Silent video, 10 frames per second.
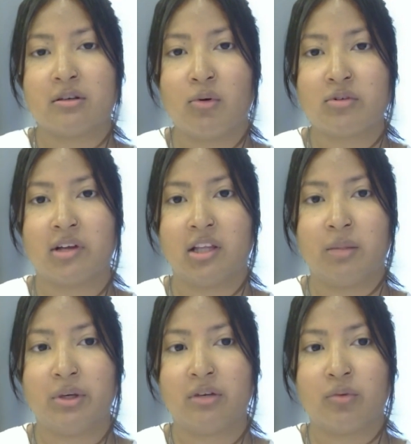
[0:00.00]
most likely
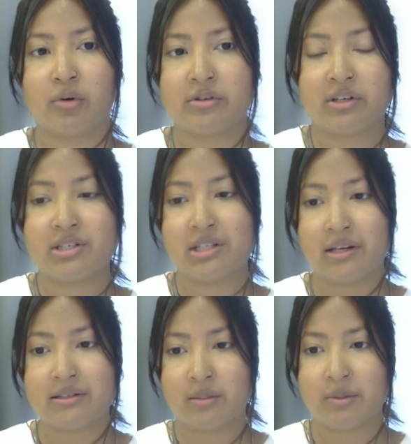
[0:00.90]
be enforcing
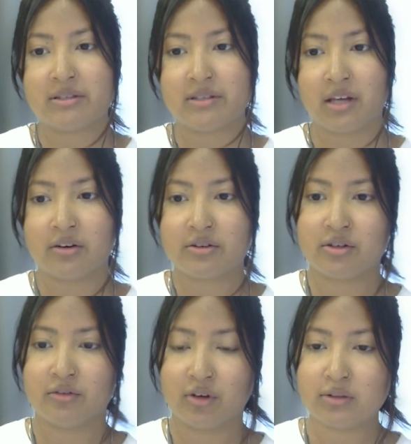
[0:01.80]
GACP standards
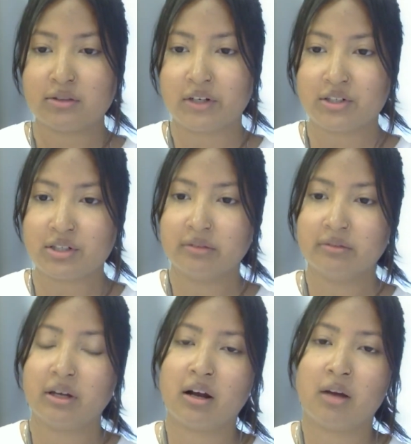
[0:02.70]
here for cultivation.
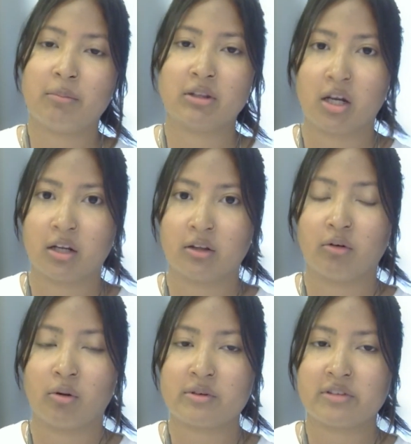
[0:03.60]
A lot of the
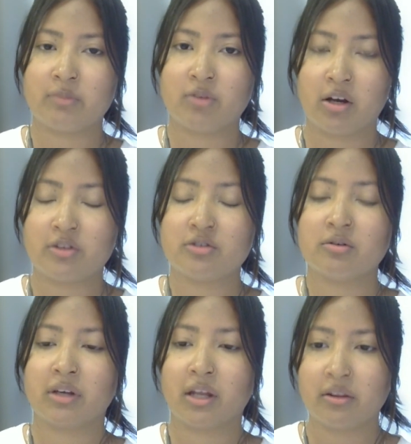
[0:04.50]
growers that I'm talking to
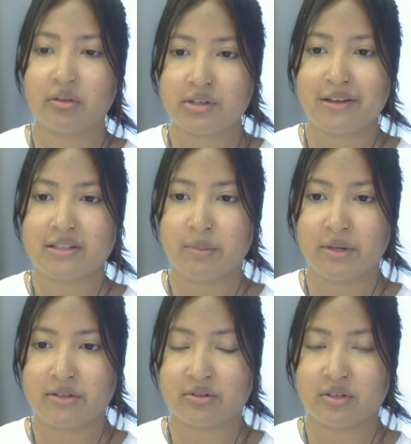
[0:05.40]
are getting their
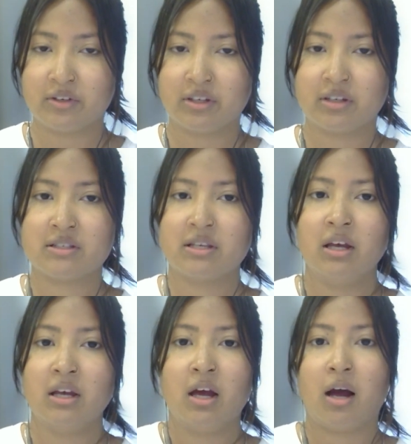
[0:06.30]
GACP
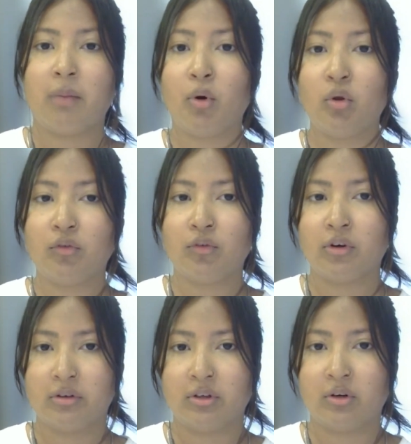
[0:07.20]
certificates, both
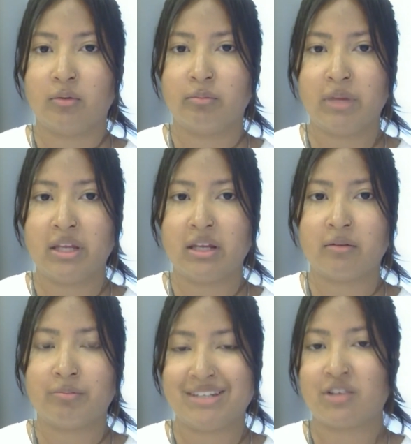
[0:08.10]
for meeting
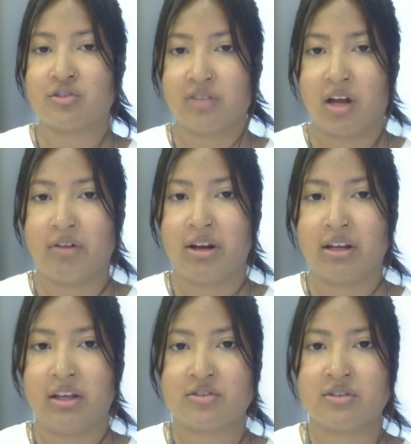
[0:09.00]
potential Thai
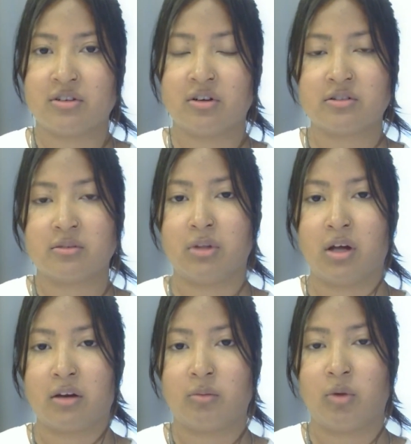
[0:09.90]
regulations, and also a
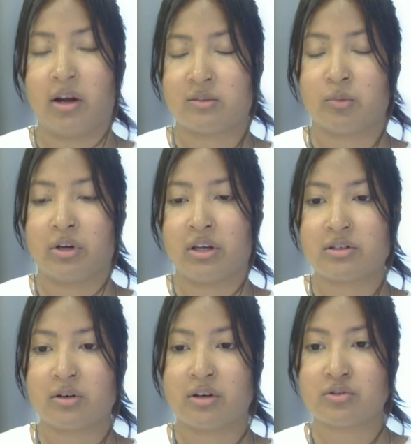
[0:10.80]
lot of them are exporting
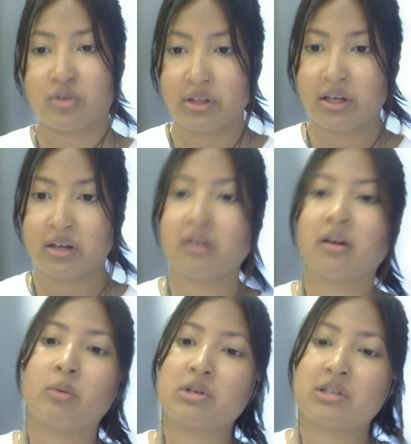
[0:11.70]
into
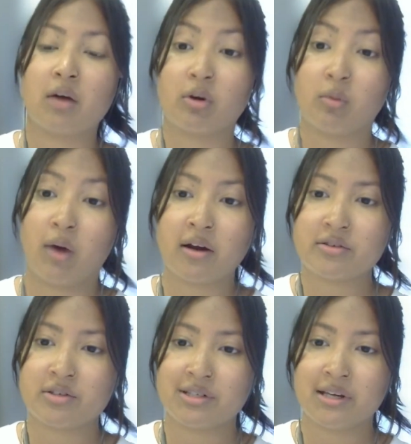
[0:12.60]
Australia, which now
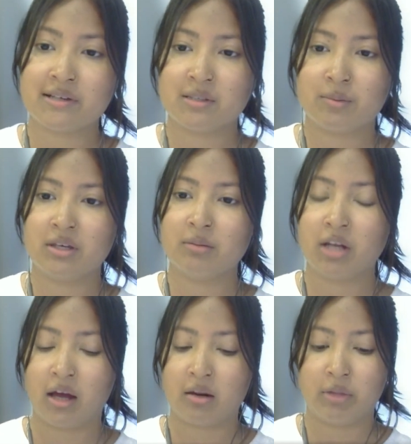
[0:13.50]
requires a GACP
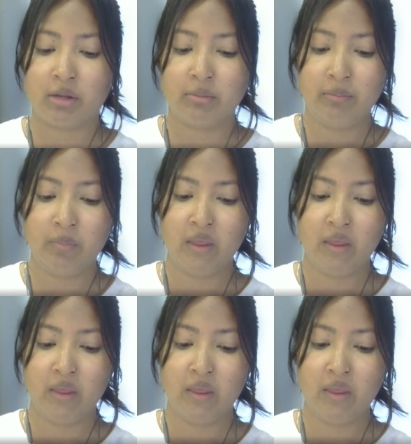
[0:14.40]
at a minimum.